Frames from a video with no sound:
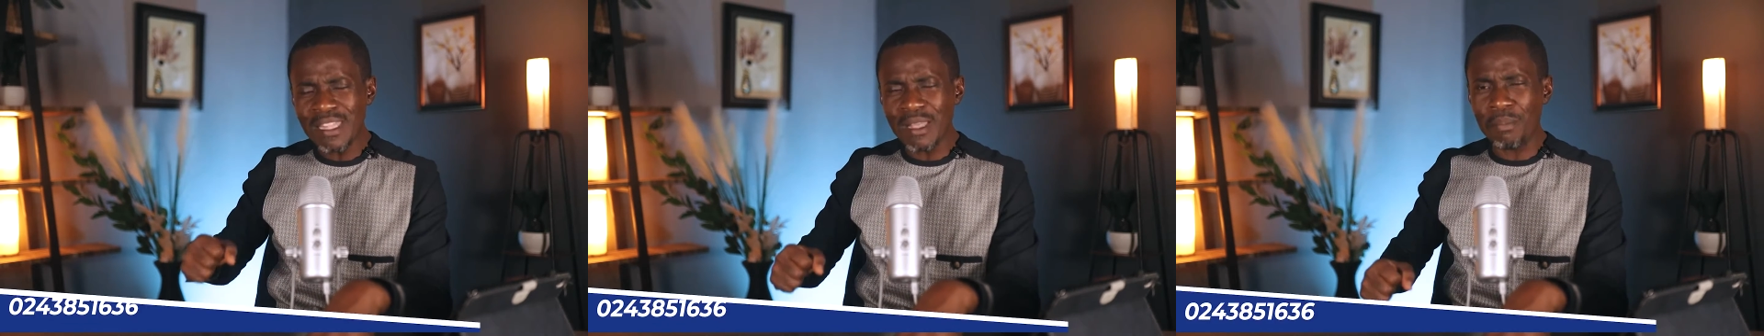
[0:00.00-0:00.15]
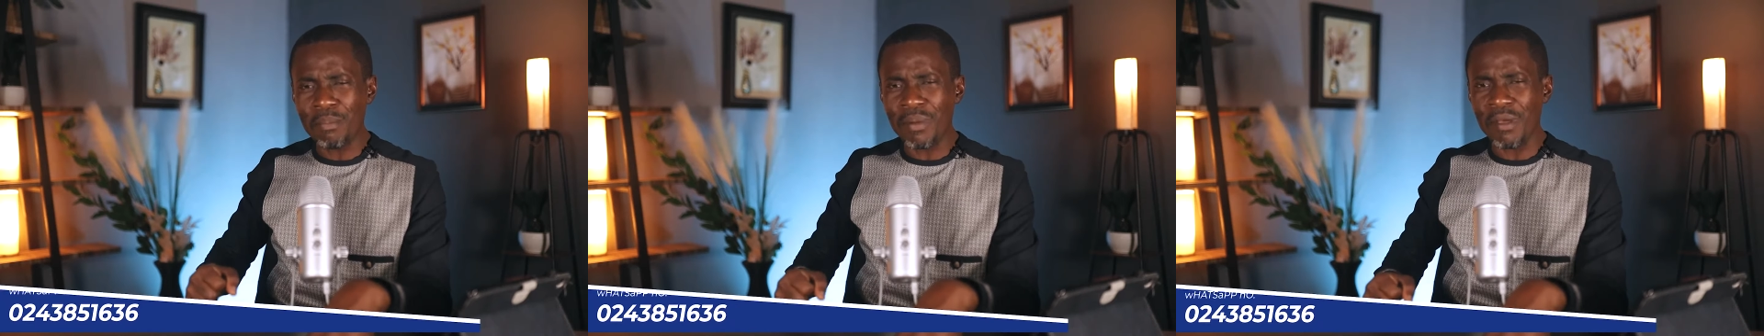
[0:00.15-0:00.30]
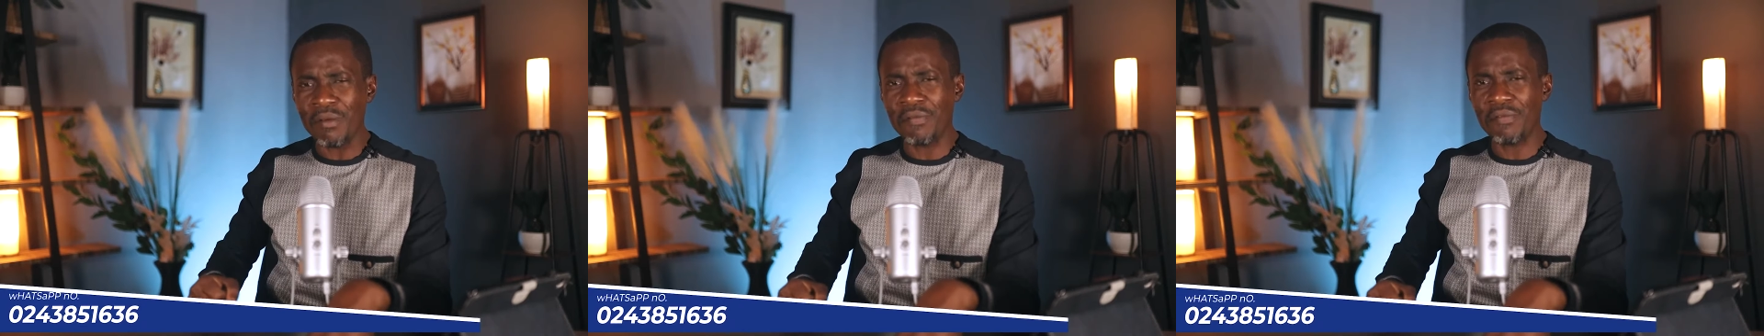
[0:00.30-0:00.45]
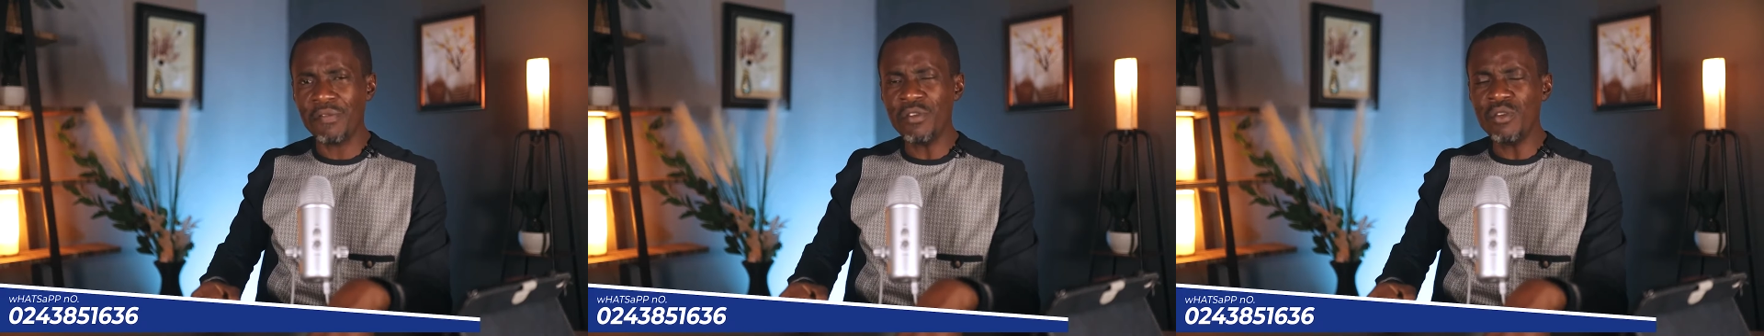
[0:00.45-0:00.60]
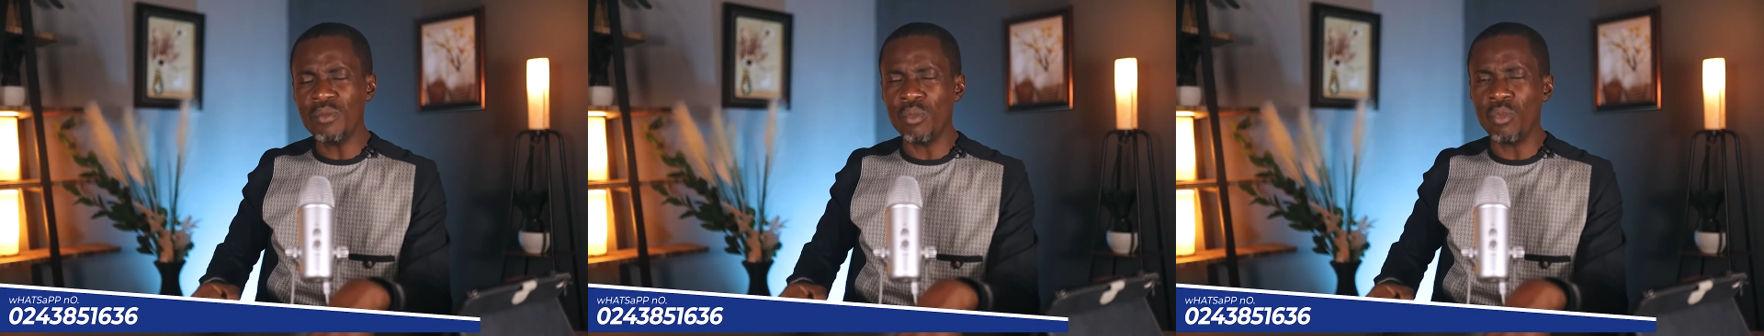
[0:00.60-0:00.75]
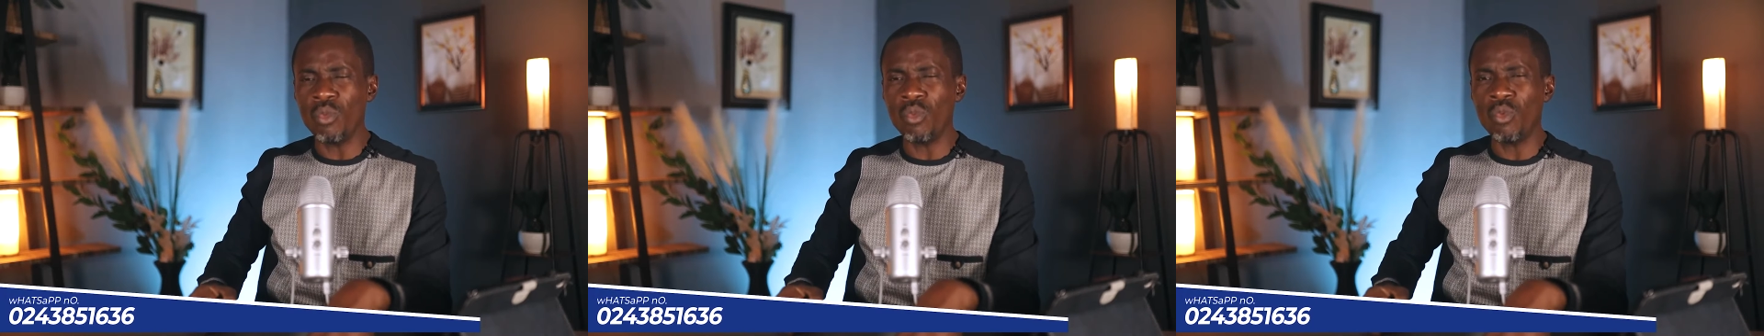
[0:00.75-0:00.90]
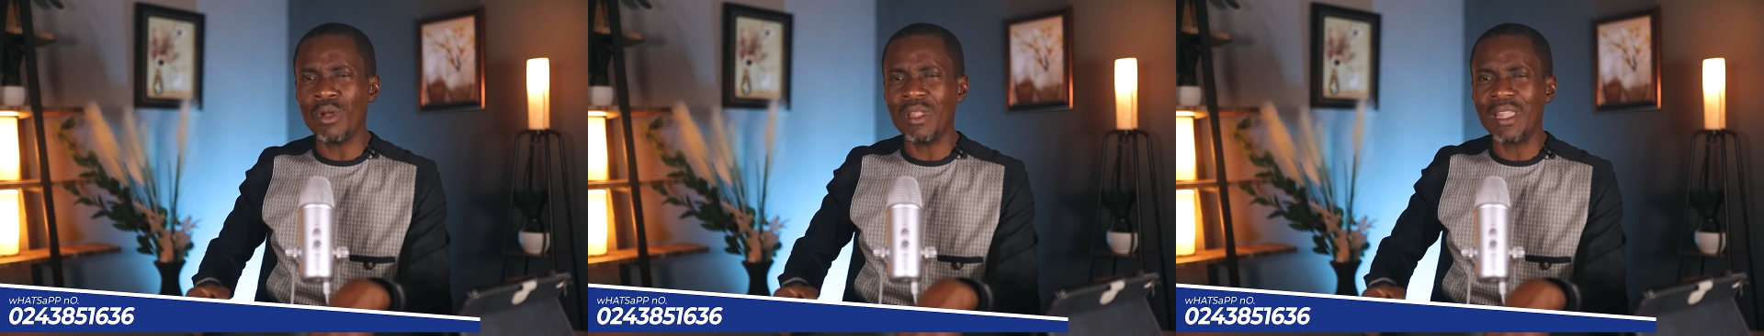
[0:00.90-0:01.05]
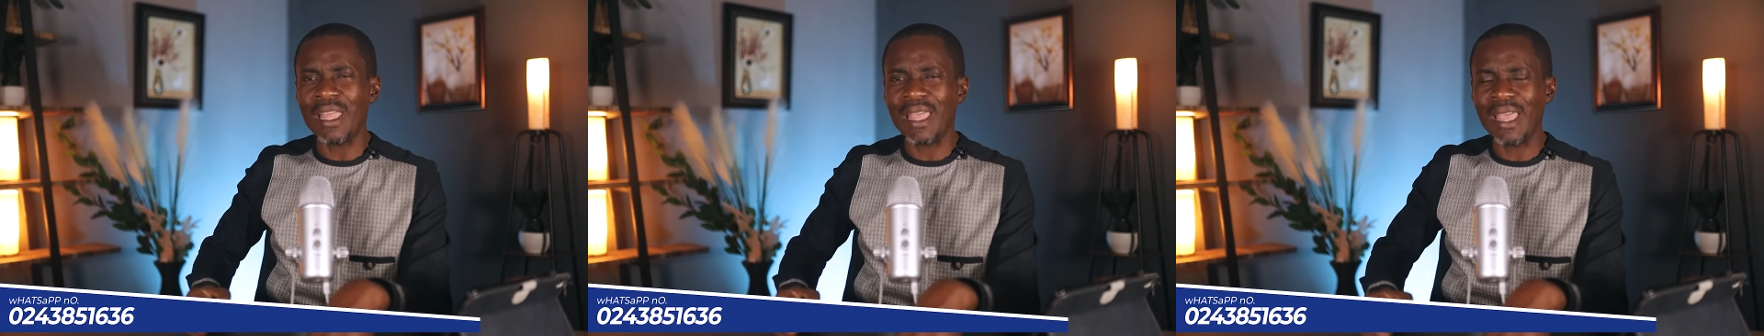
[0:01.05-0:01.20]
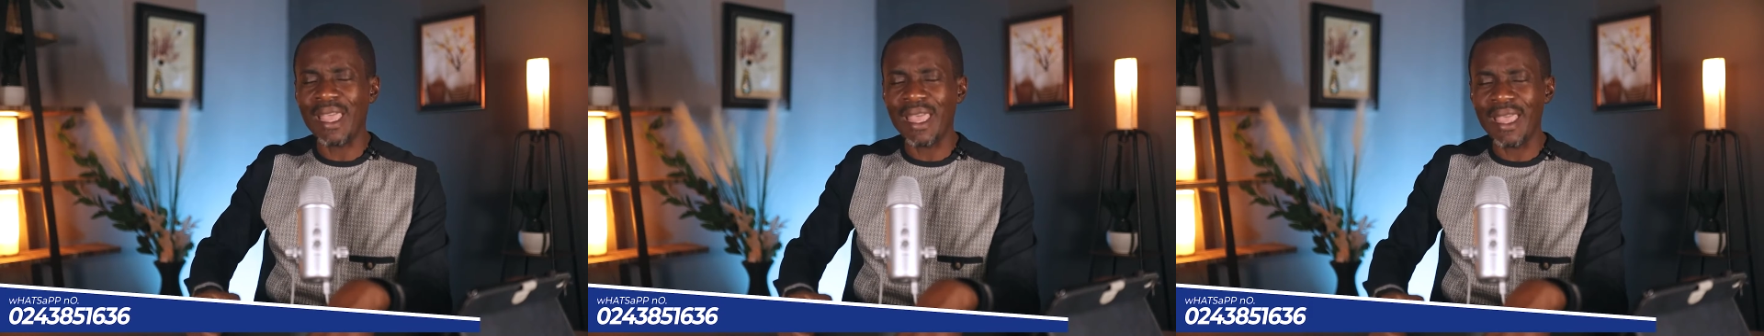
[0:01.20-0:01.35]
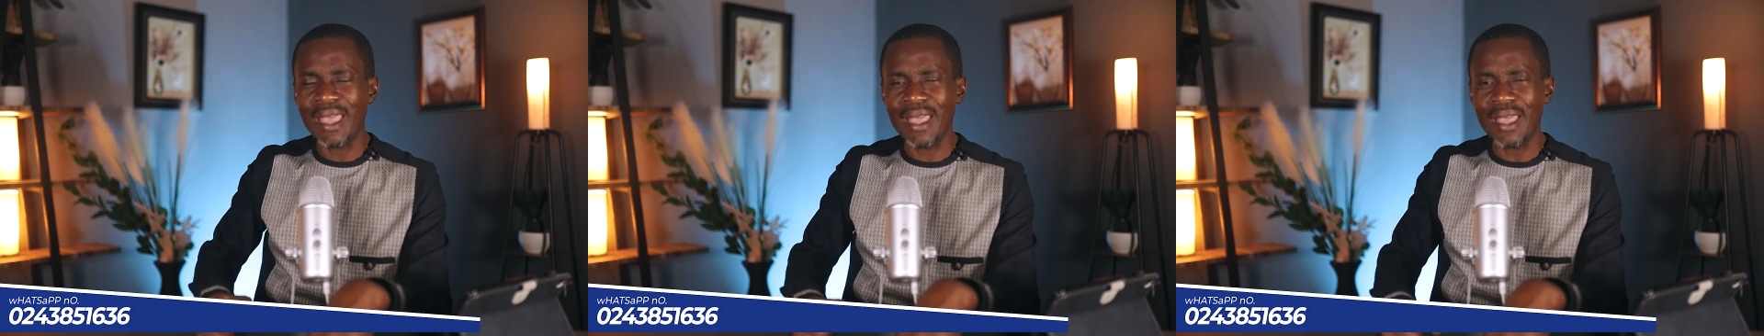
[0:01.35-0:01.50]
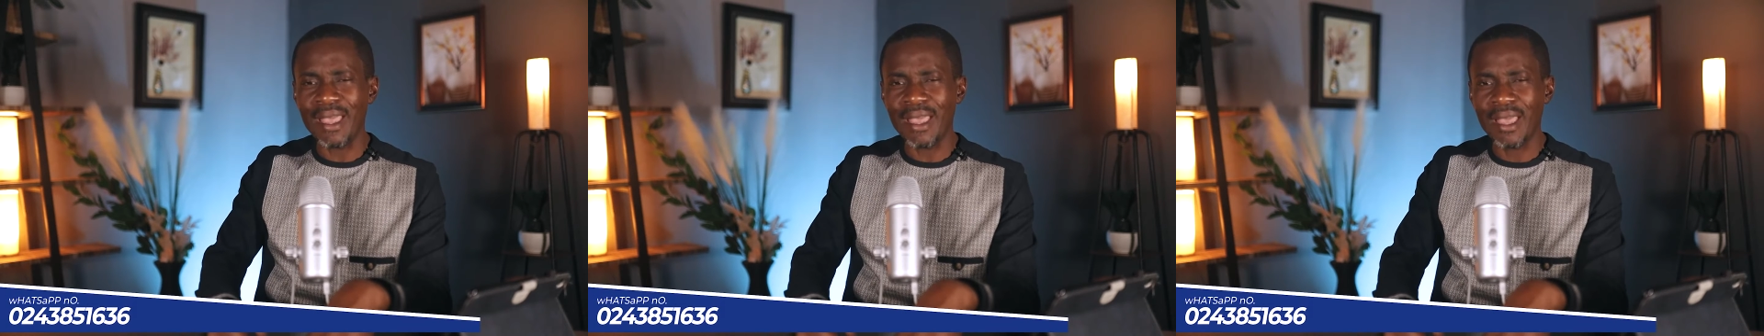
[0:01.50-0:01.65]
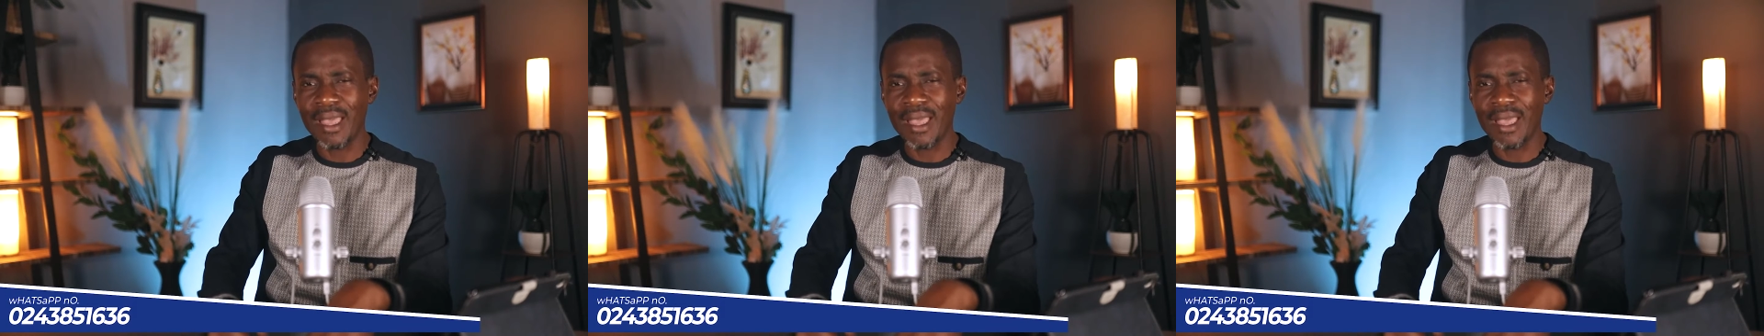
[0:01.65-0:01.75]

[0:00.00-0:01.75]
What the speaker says: the perfume with the hair.